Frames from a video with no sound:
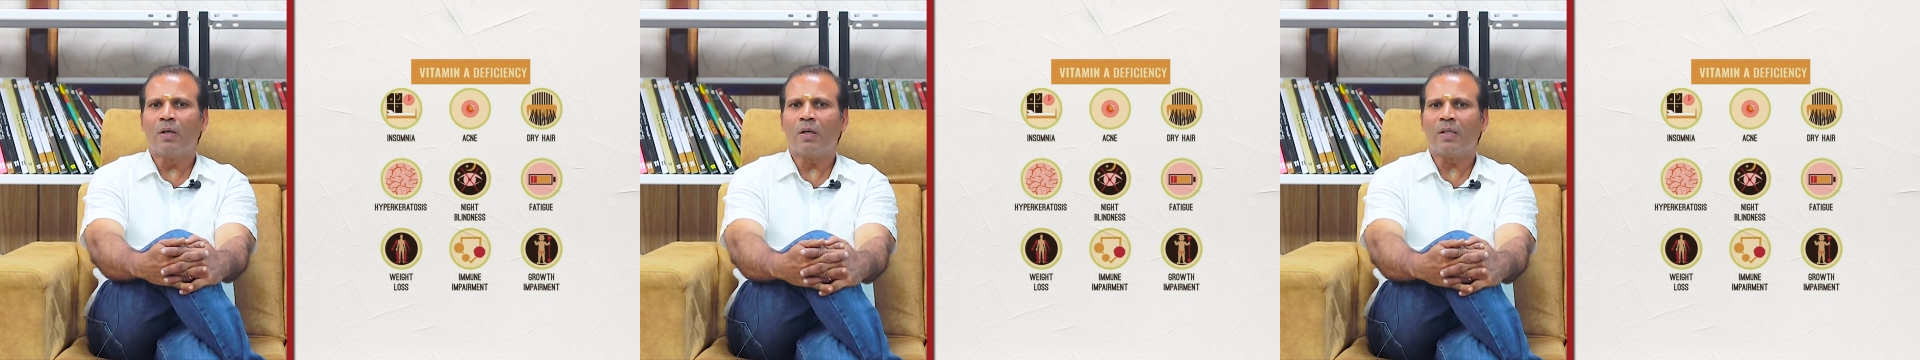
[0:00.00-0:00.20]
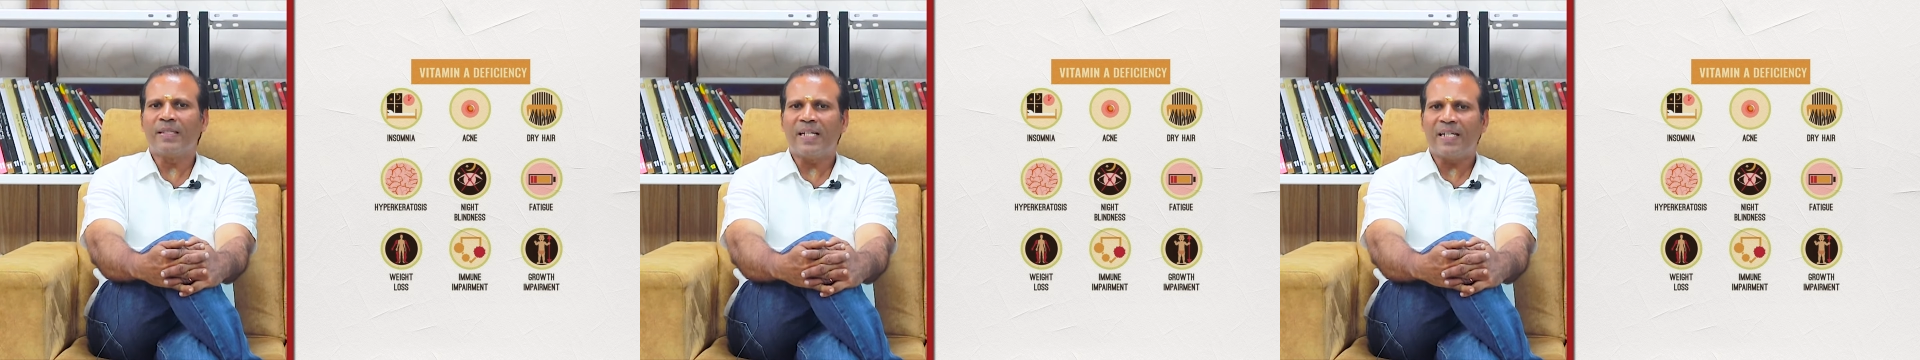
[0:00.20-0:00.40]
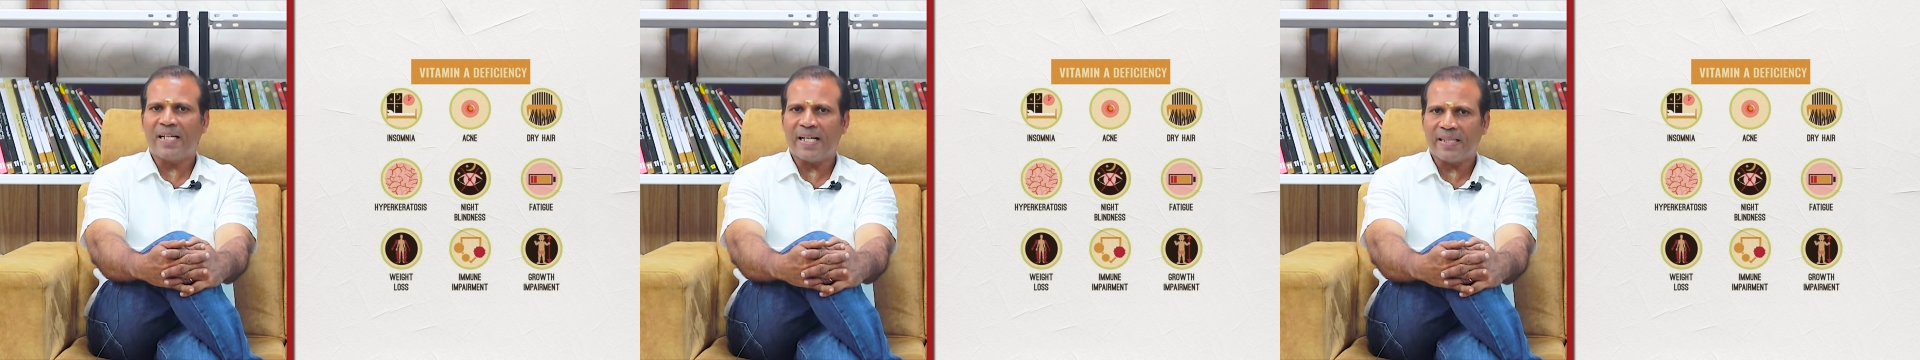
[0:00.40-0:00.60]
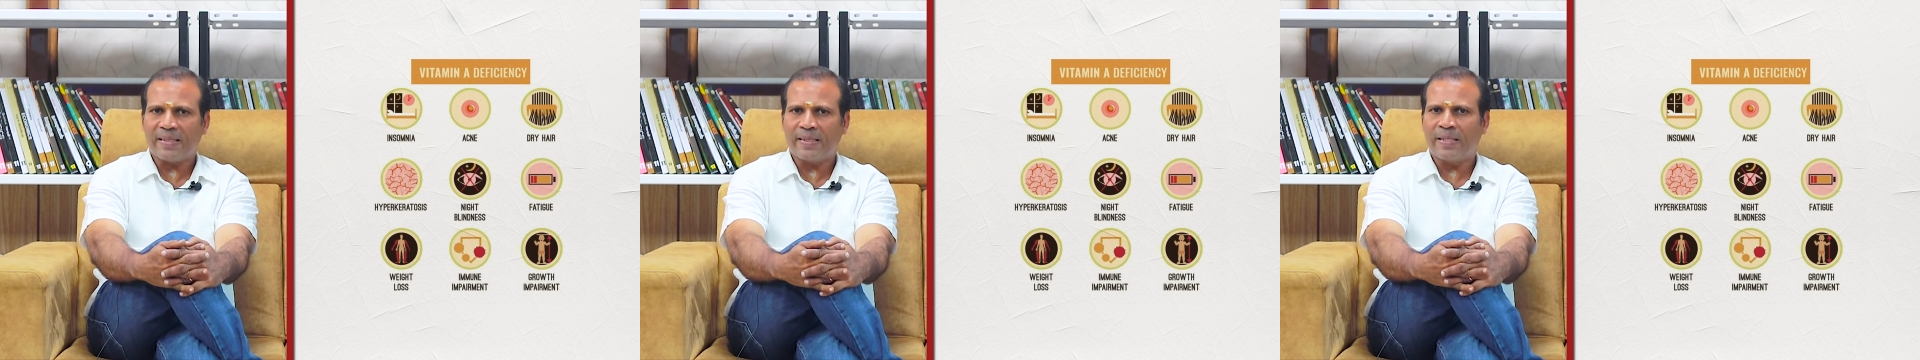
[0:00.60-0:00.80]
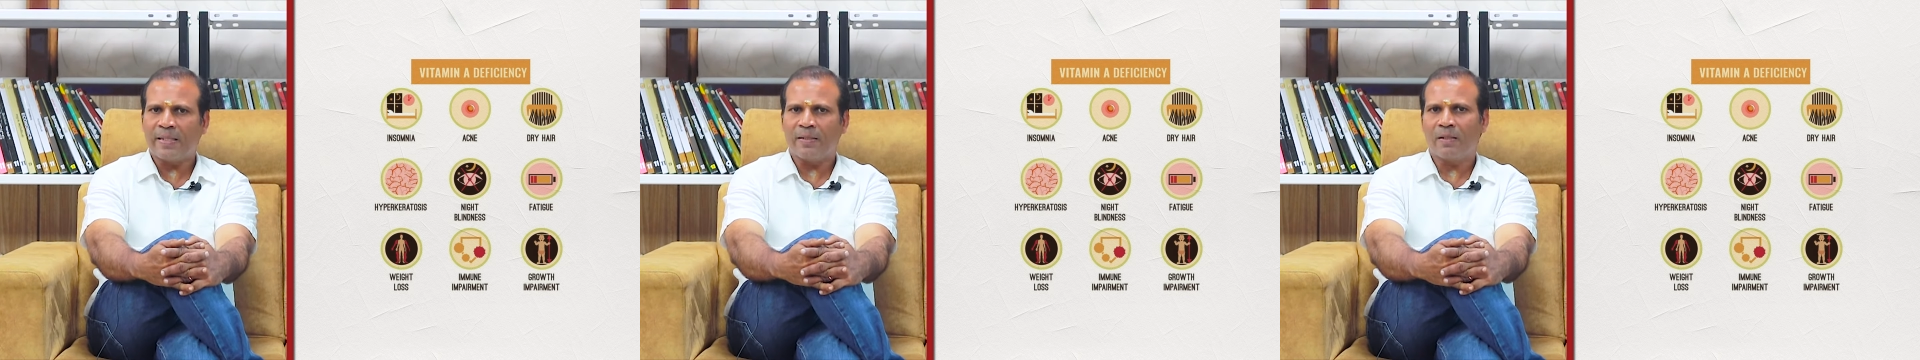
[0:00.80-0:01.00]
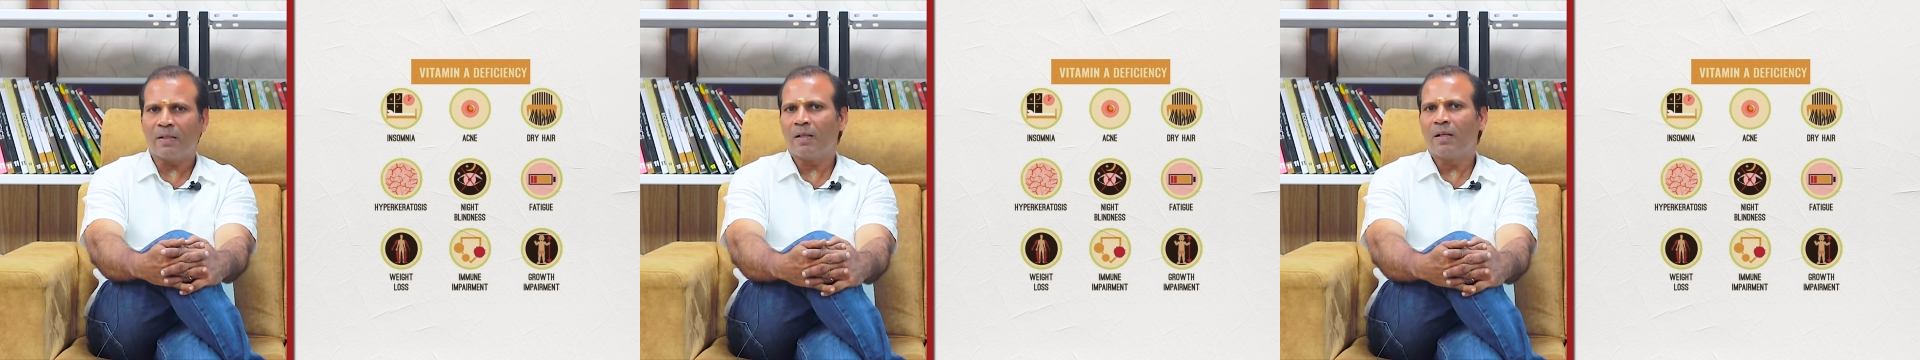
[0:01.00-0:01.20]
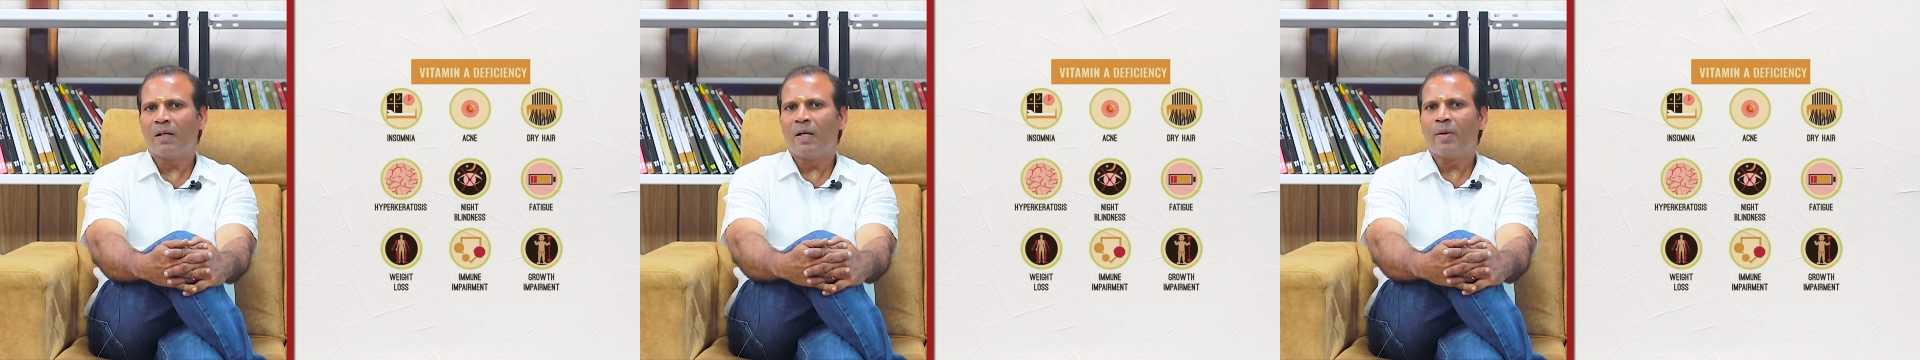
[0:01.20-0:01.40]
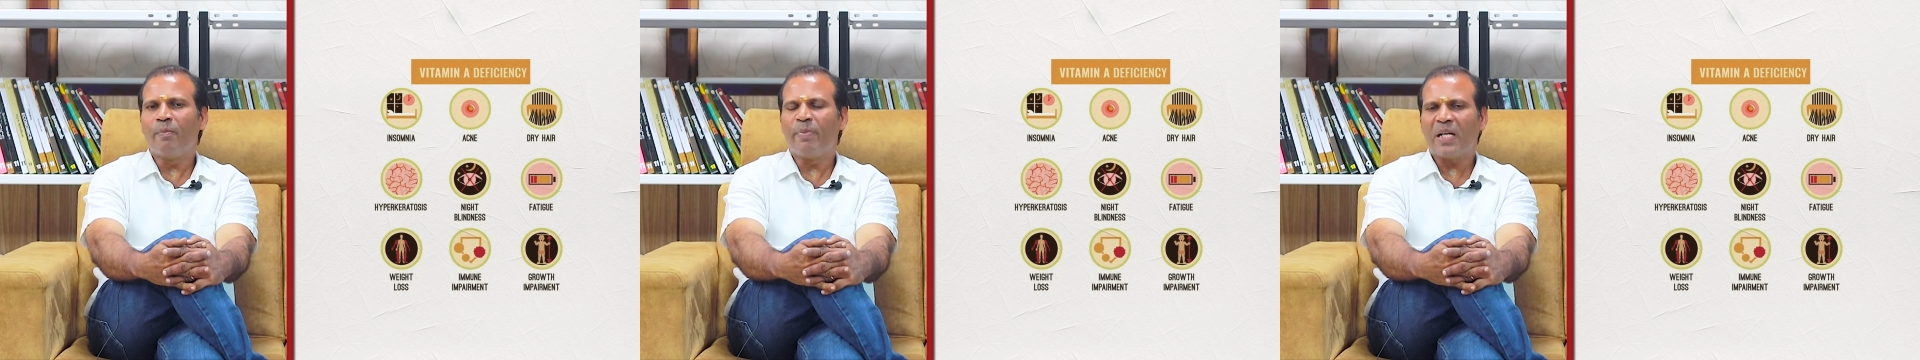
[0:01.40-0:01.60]
the death
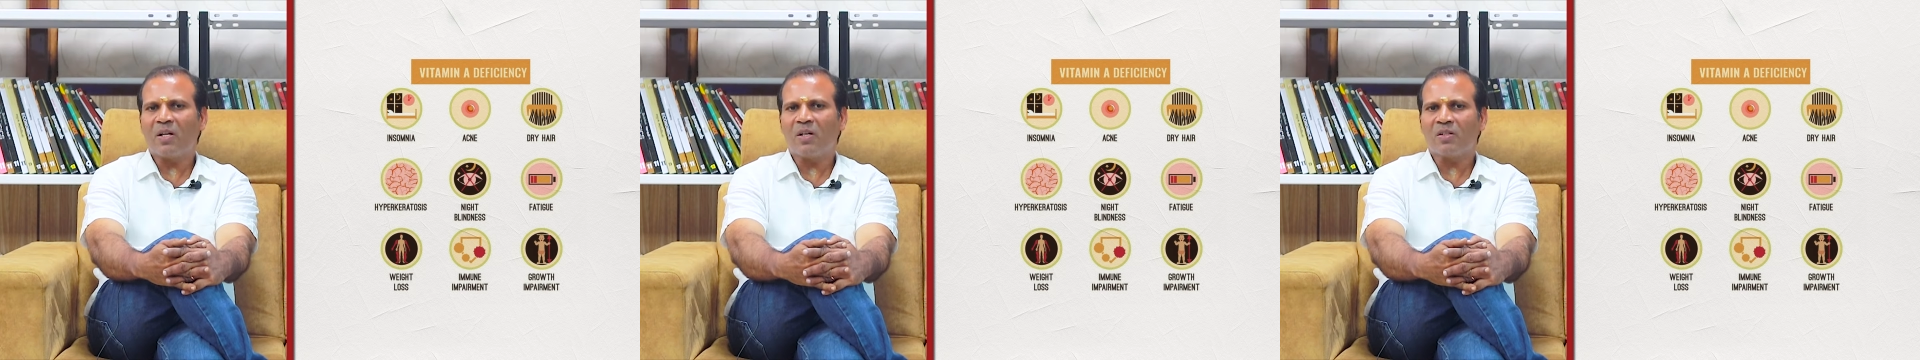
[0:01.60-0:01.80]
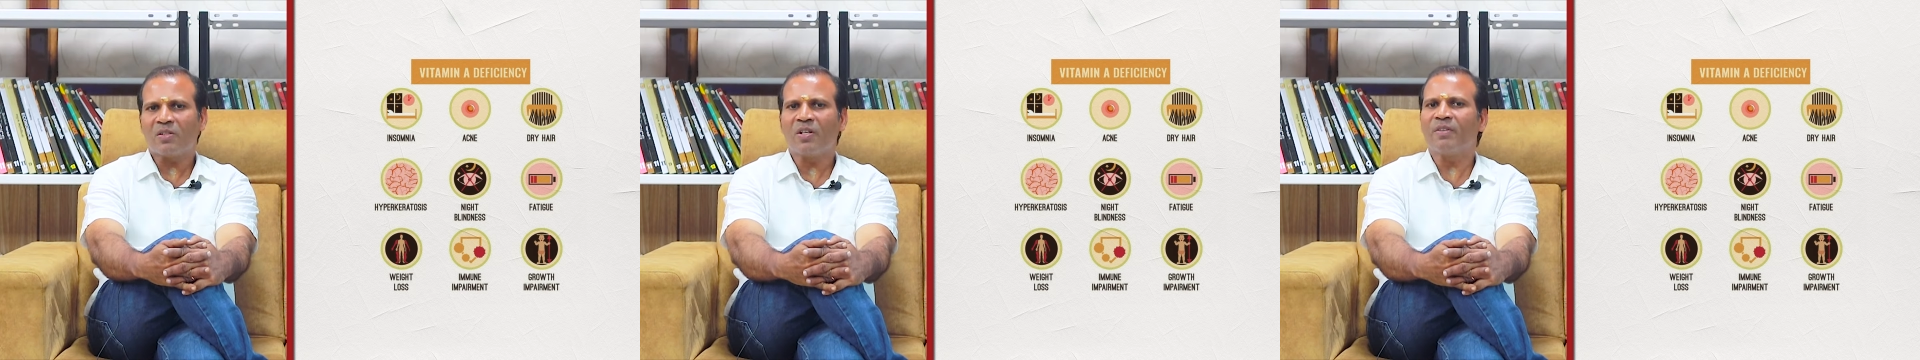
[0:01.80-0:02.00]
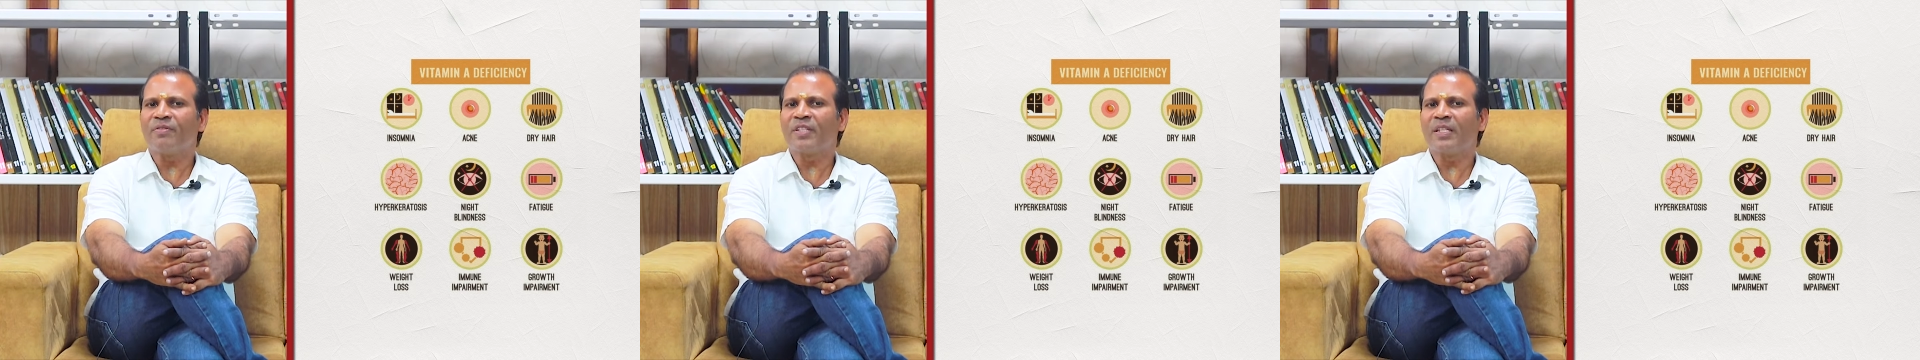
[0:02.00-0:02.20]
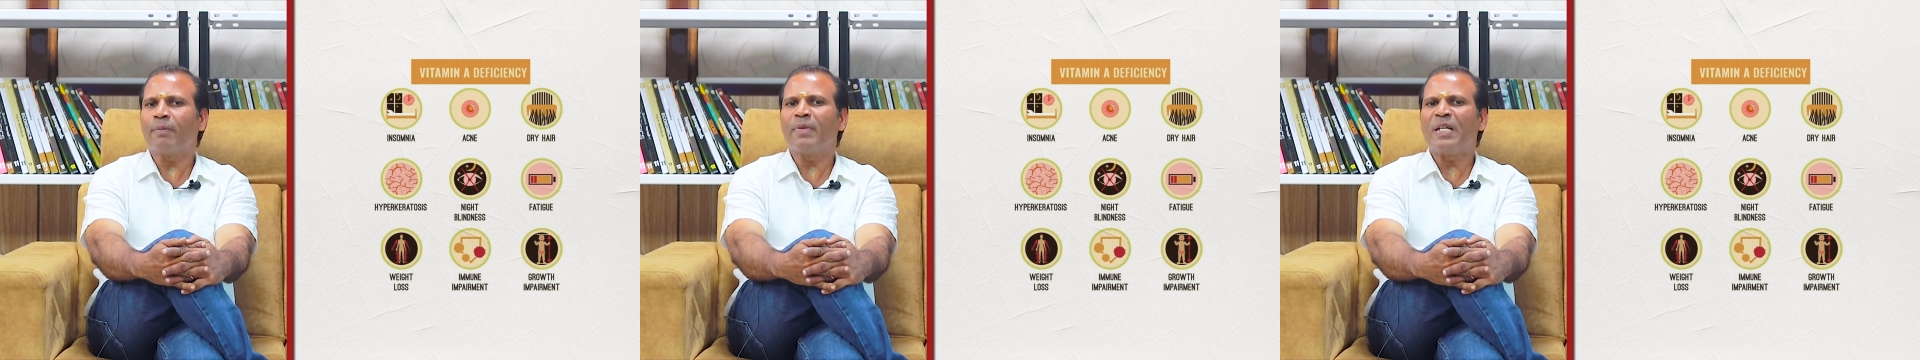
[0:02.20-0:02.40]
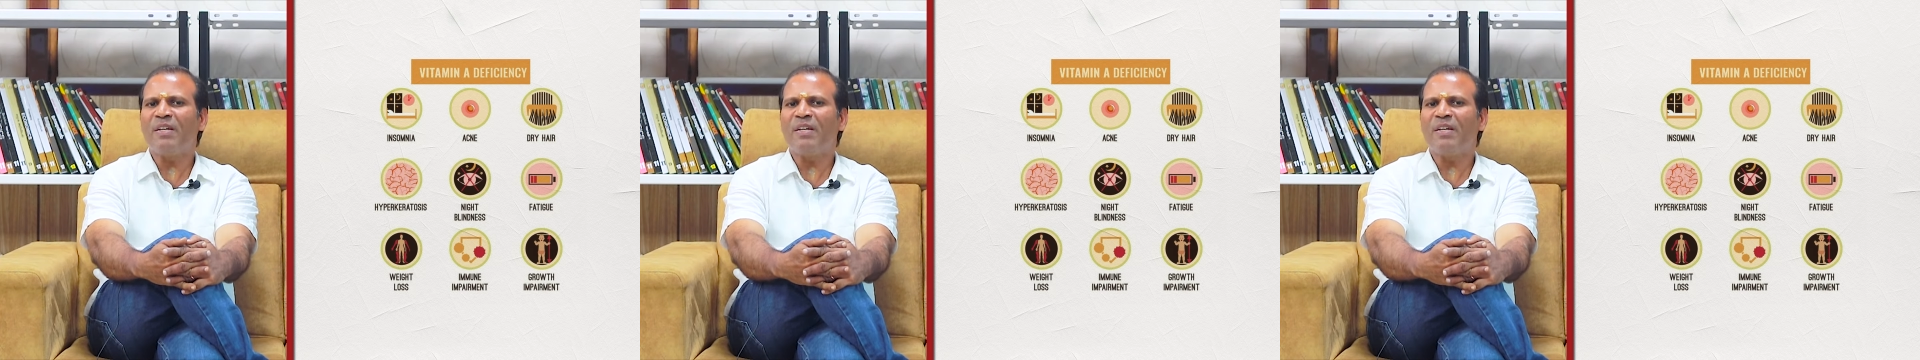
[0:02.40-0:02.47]
because of some